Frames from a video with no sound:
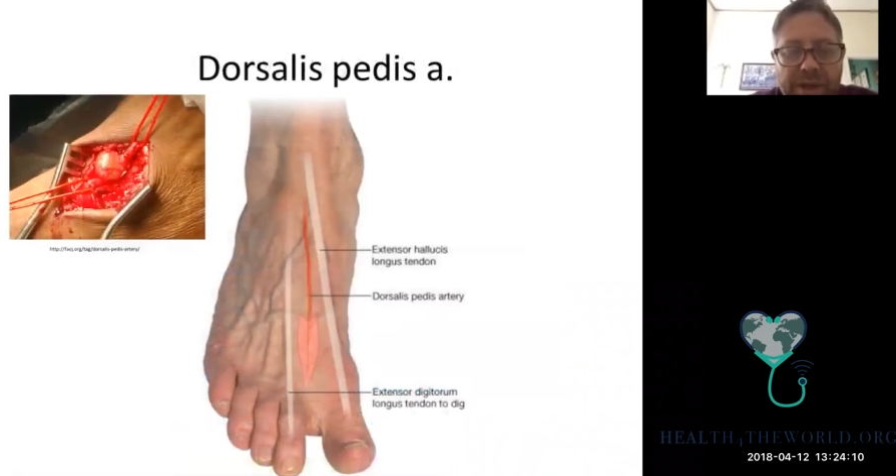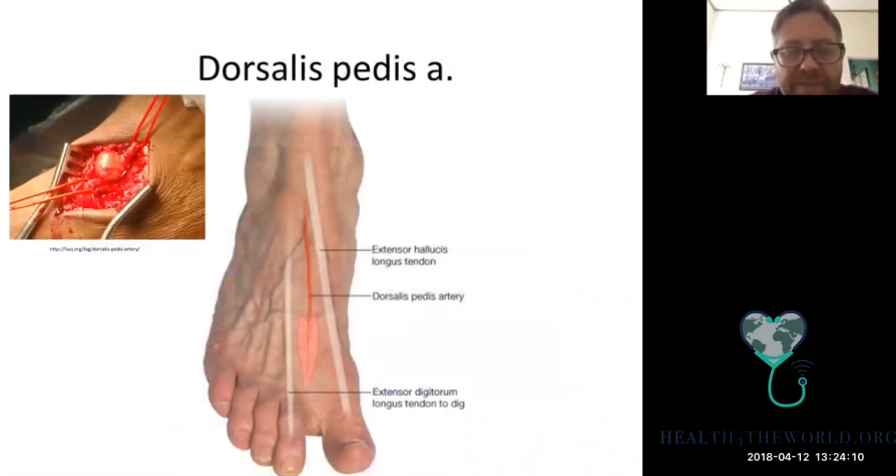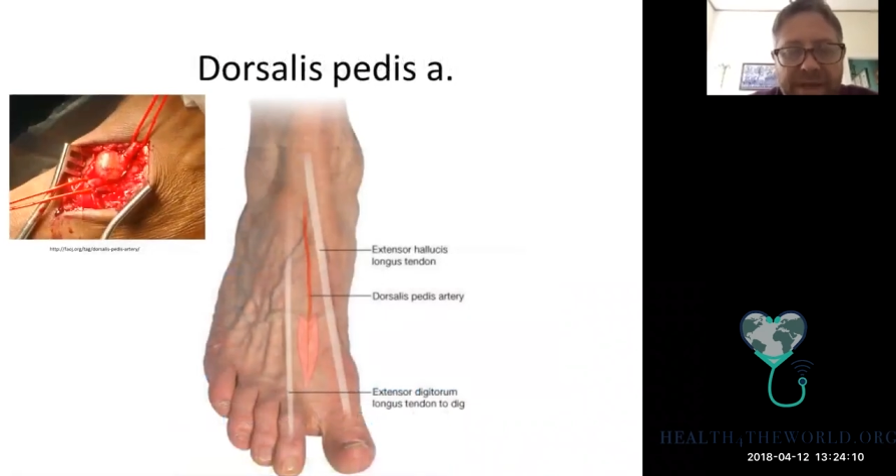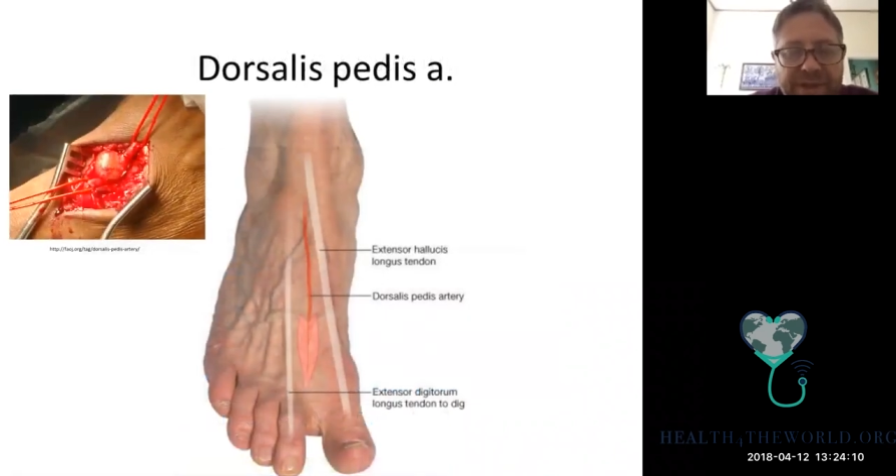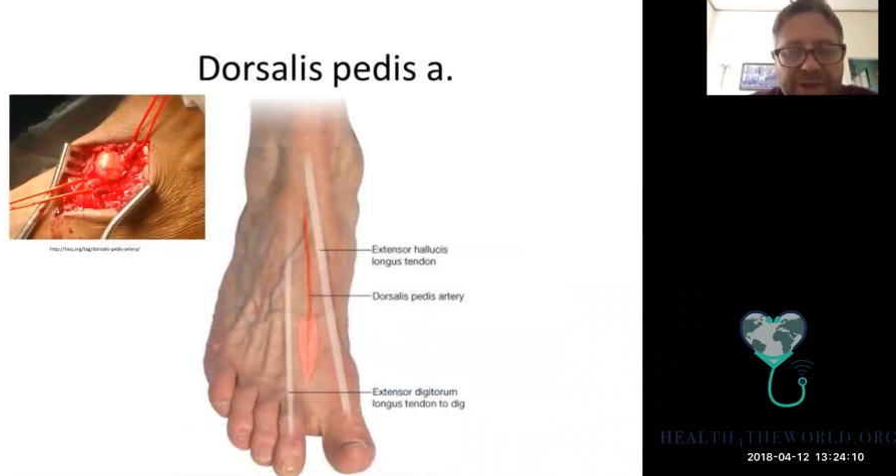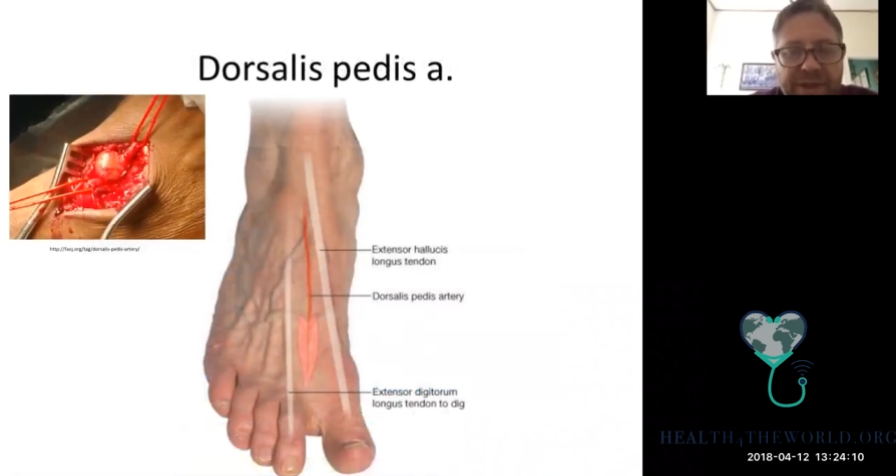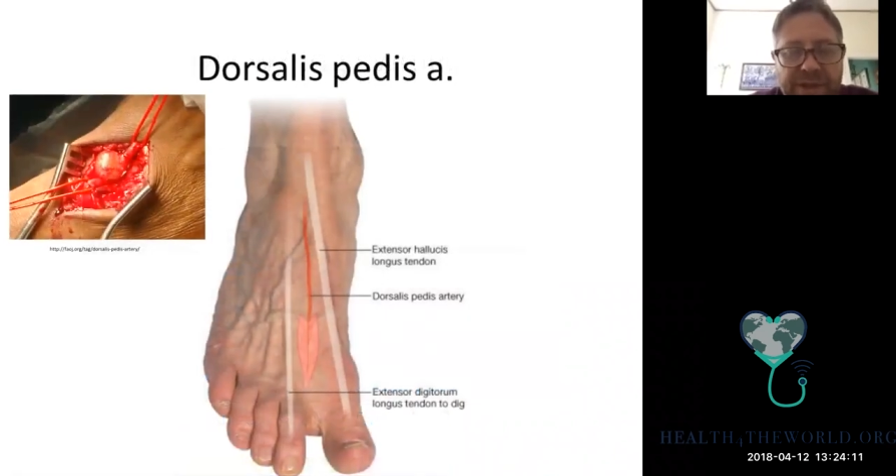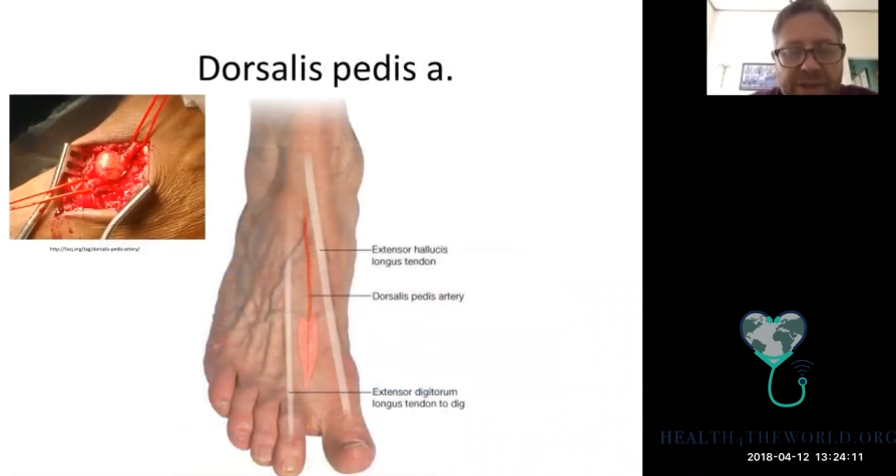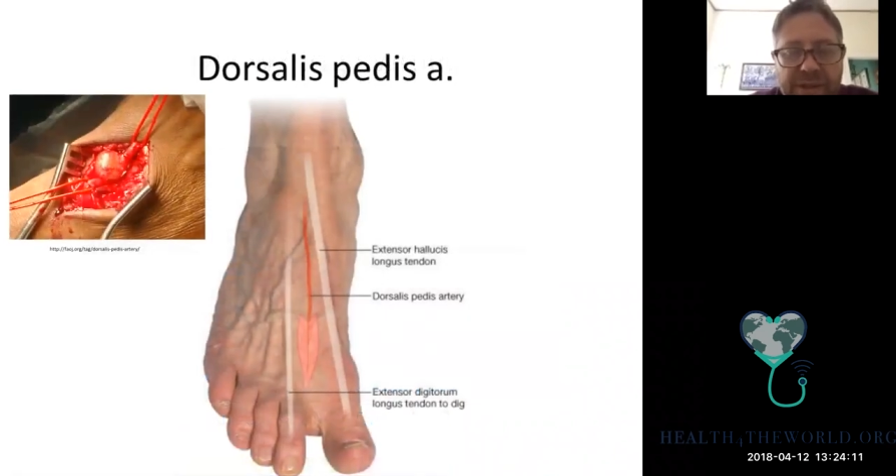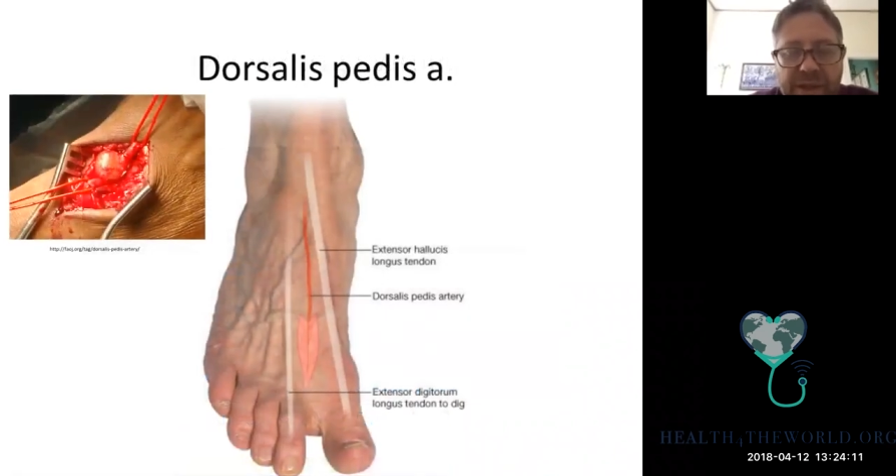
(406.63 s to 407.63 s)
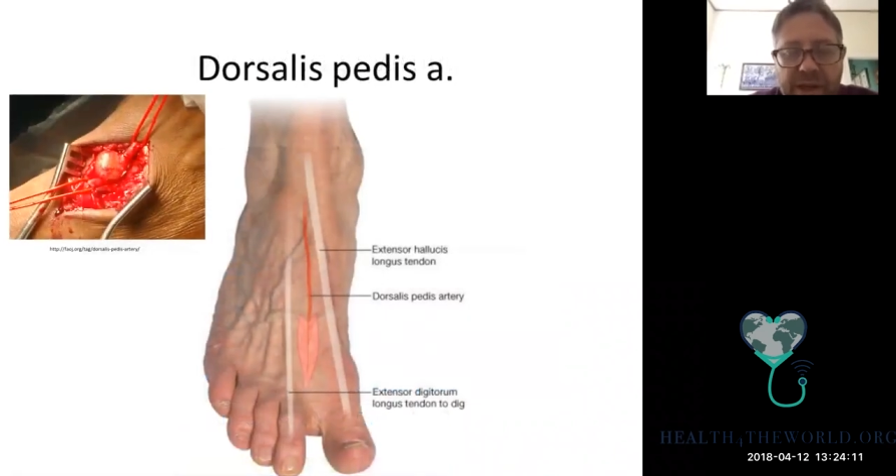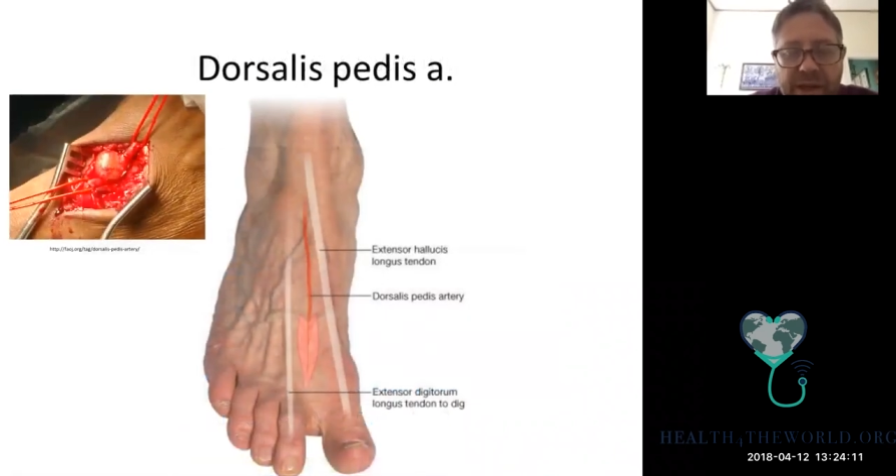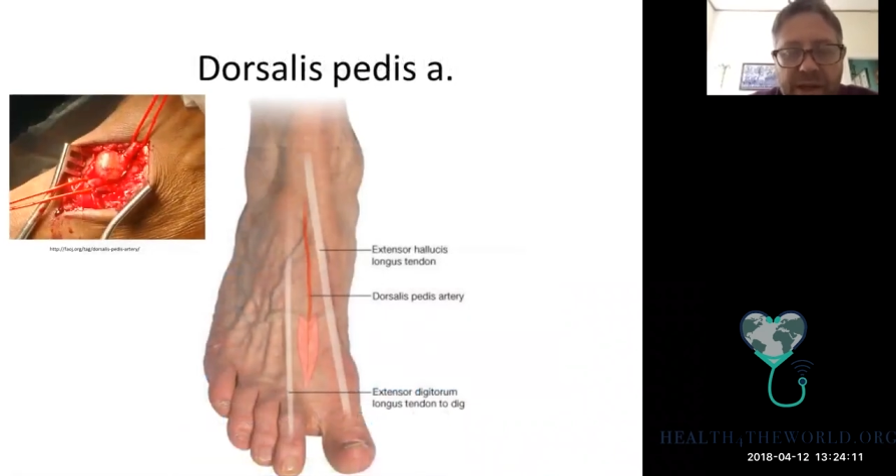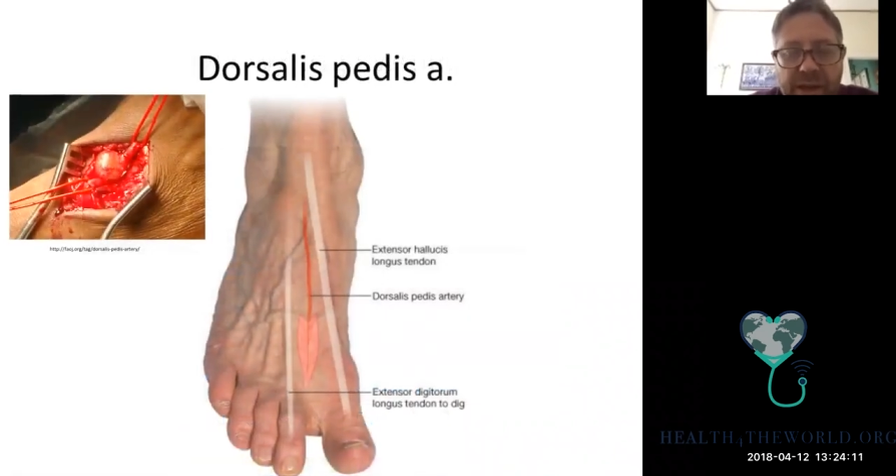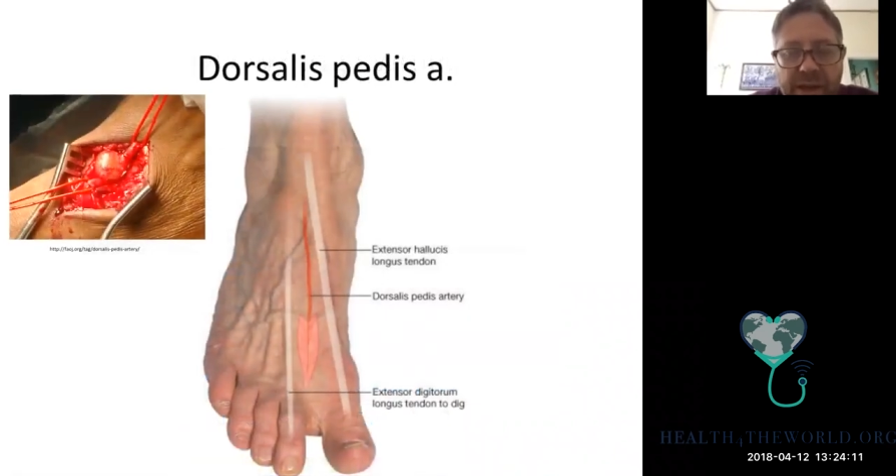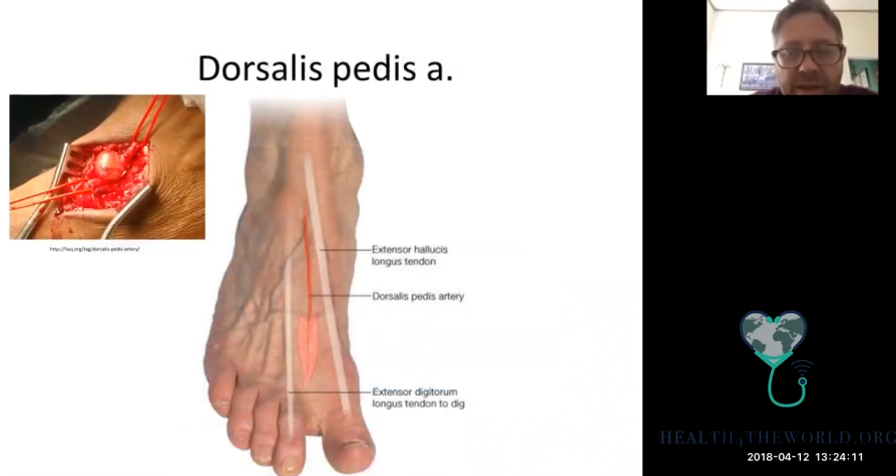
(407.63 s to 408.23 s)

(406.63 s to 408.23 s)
mentioned a